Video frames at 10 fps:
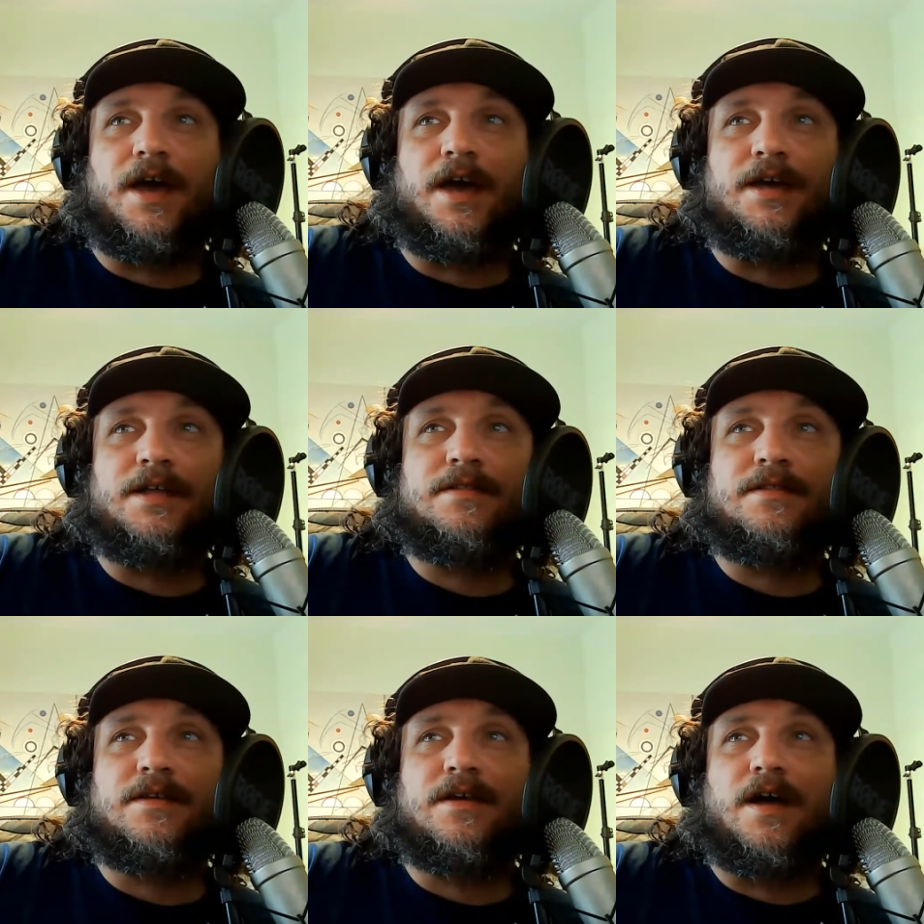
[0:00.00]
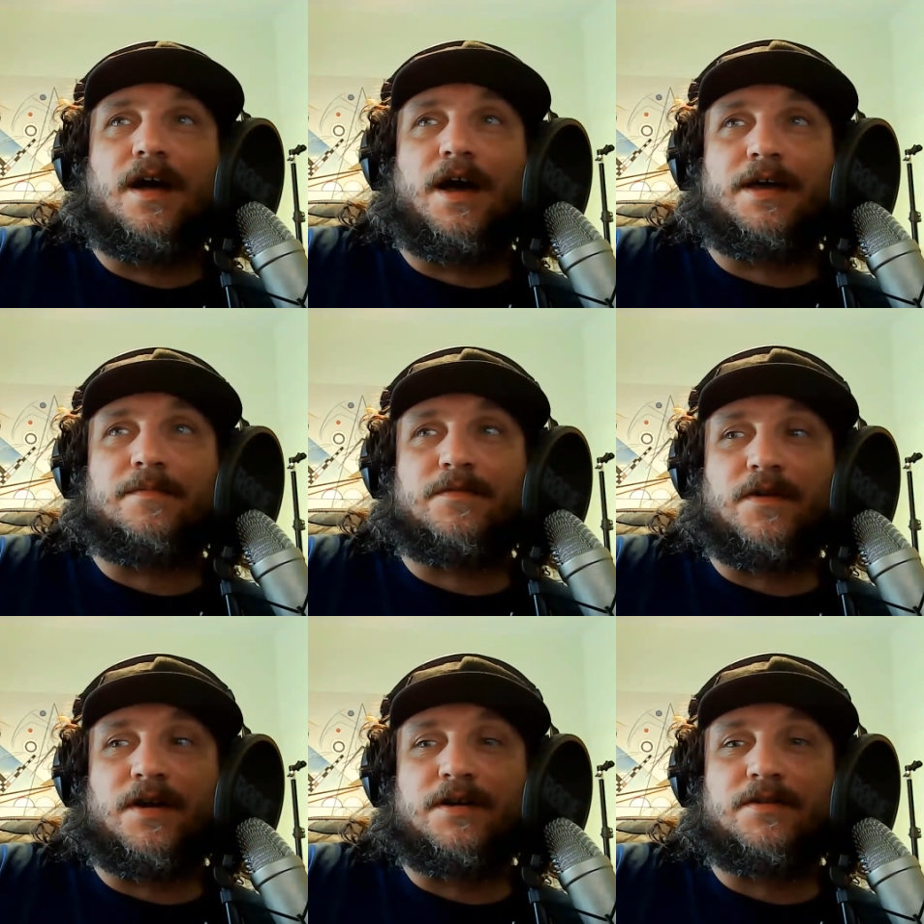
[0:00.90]
and I am
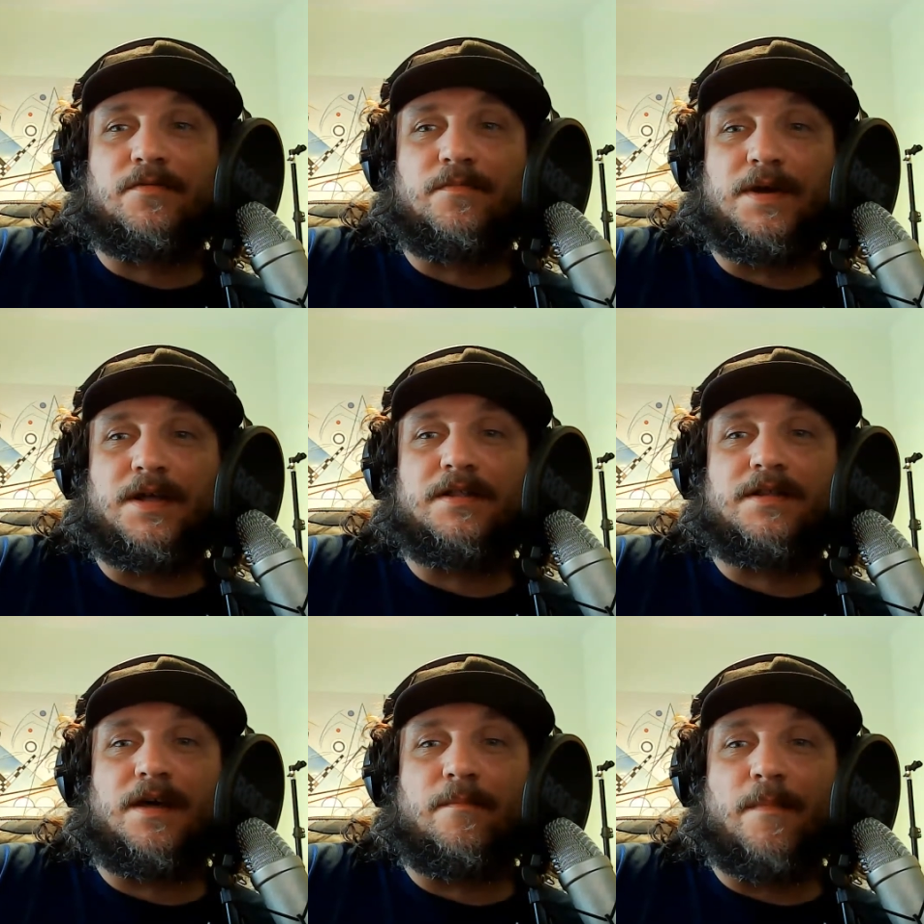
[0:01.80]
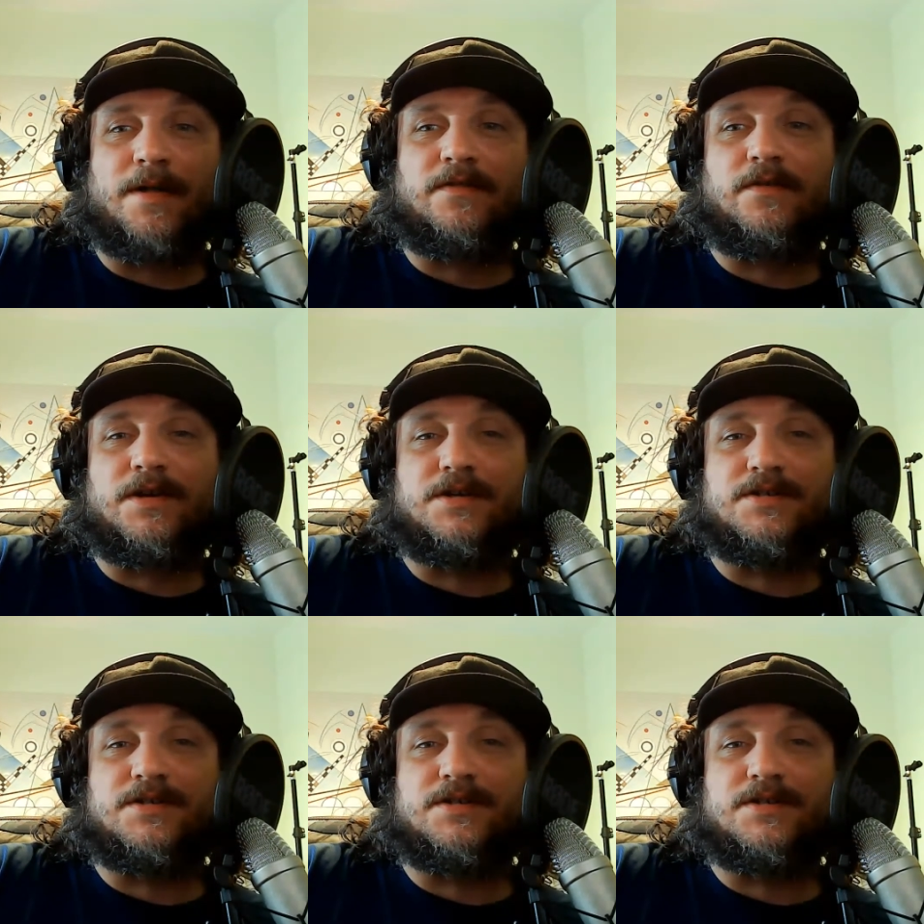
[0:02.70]
trying to build a matrix